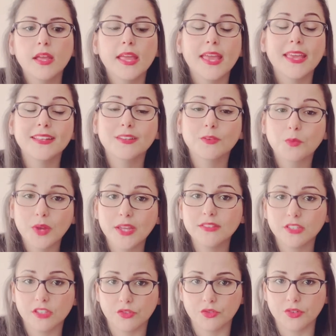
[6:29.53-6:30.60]
and the
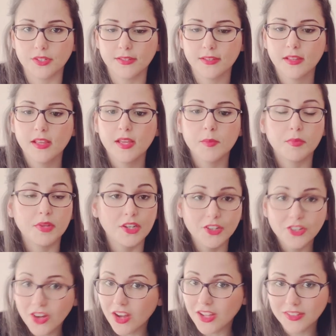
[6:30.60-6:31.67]
render tree, but
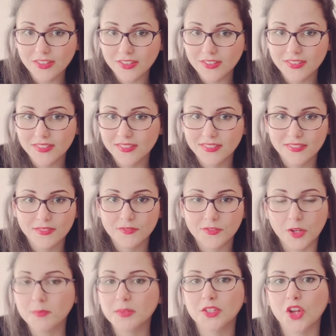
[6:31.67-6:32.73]
not
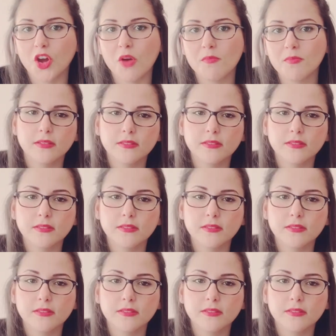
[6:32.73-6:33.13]
from the DOM.